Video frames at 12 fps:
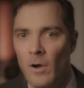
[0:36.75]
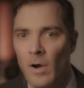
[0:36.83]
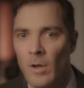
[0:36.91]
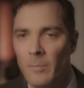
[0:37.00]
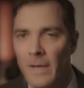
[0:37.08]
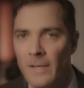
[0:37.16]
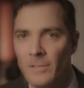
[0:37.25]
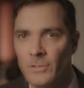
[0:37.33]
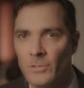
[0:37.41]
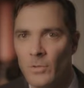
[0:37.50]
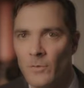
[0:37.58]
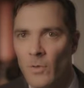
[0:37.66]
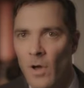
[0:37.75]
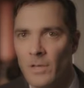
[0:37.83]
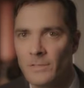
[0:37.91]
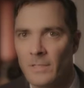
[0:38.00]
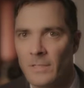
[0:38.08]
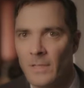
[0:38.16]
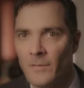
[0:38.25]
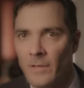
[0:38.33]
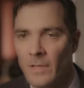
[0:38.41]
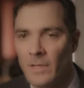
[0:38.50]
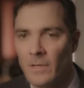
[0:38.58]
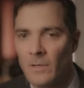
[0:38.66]
on patients who have lost
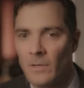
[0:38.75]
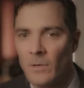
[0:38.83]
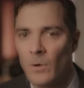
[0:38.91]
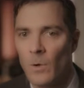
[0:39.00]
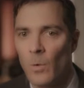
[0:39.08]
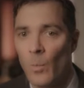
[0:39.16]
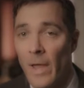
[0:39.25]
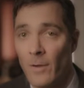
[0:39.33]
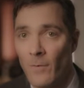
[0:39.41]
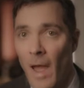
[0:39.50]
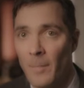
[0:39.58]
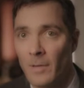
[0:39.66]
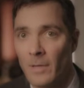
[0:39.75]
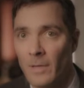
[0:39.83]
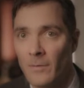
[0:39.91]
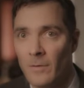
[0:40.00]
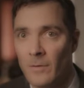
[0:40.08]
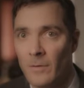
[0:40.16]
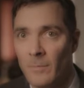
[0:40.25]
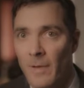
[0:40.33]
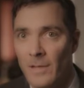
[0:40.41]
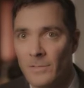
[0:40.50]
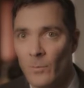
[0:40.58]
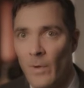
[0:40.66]
significant weight rapidly,
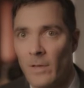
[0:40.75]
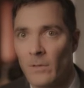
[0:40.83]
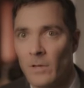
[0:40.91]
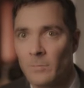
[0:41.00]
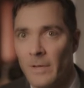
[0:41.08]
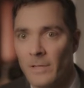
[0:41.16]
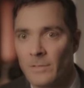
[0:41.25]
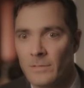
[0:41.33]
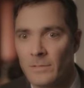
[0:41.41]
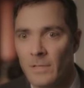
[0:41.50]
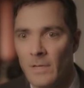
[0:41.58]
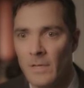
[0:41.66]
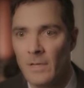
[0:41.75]
massive weight loss patients.